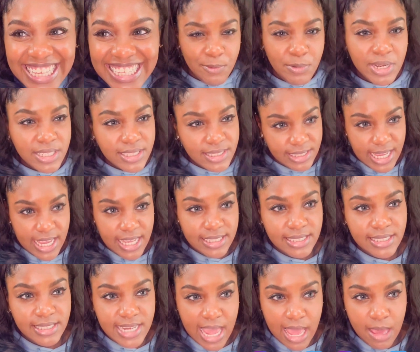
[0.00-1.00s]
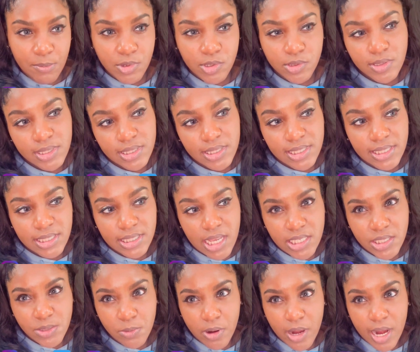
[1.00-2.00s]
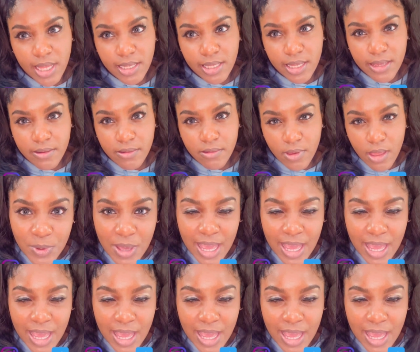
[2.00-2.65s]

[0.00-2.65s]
I wouldn't say it's taboo to discuss where I live.